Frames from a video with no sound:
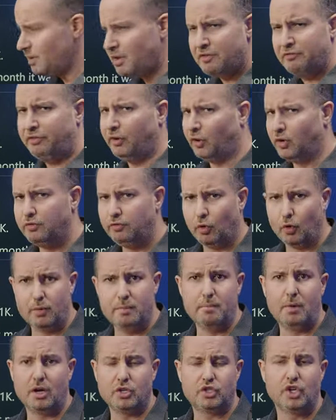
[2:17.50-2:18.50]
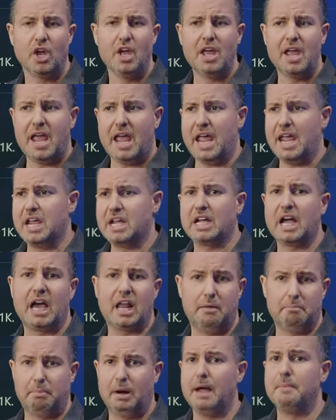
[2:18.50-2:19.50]
Very, very much a kind
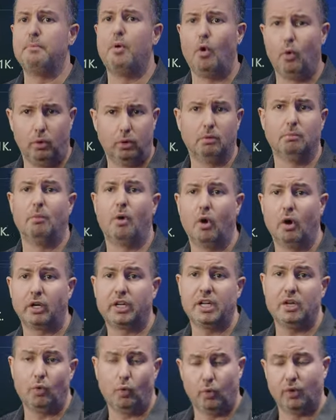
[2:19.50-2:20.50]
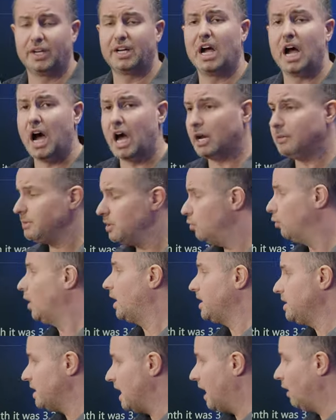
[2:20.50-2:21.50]
of bipolar market or economy
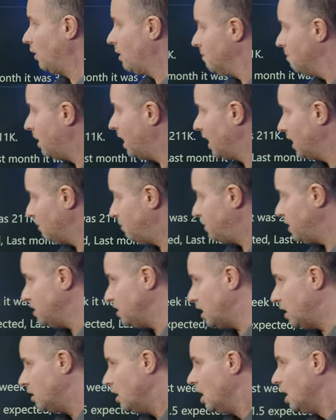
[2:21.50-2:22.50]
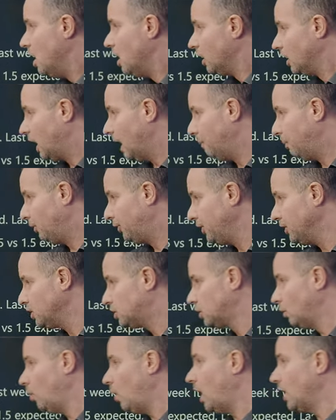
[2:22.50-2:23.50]
right now, in my opinion. Couple things
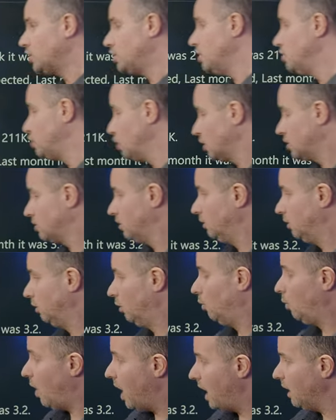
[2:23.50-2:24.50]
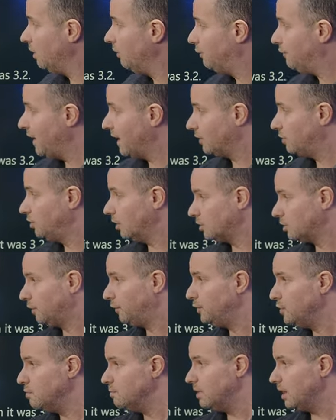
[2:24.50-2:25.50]
to watch in just a little while. In fact, just a
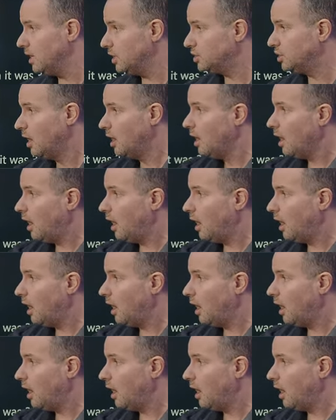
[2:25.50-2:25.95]
few minutes.